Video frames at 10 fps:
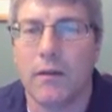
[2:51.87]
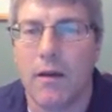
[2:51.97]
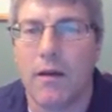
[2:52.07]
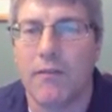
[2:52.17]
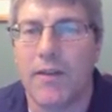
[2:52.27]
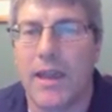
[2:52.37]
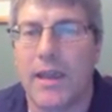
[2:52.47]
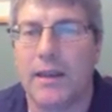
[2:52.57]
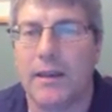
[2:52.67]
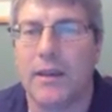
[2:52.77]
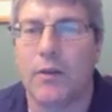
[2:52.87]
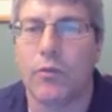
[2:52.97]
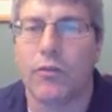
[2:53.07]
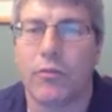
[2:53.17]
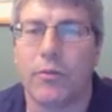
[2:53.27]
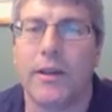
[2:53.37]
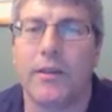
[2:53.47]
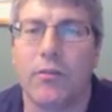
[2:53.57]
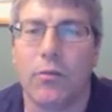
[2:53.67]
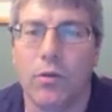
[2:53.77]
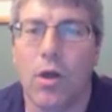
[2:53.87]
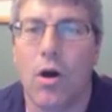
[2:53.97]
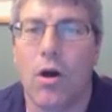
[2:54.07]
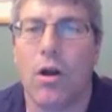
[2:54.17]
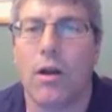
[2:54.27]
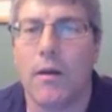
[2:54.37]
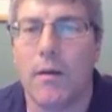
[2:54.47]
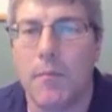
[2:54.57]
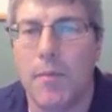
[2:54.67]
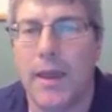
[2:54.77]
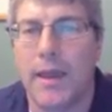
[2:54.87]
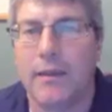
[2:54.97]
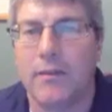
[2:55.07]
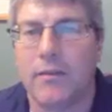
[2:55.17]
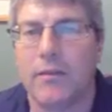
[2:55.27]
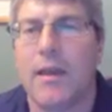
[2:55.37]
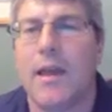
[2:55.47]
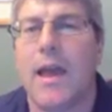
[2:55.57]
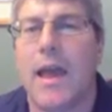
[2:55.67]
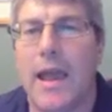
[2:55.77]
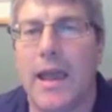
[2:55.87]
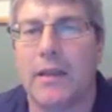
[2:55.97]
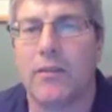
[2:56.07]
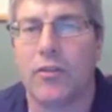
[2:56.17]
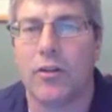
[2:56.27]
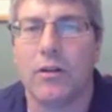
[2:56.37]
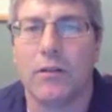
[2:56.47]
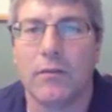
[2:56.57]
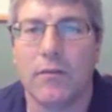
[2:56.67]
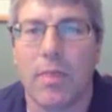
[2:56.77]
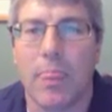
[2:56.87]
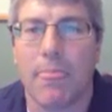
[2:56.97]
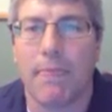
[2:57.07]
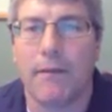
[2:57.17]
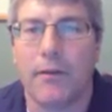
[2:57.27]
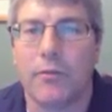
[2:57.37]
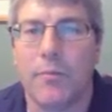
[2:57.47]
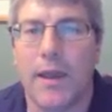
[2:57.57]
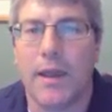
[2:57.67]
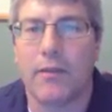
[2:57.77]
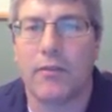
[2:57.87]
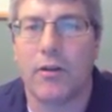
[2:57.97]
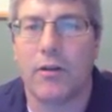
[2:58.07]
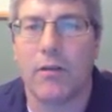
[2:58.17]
of 8 equals 3. So log base answer, here's my answer,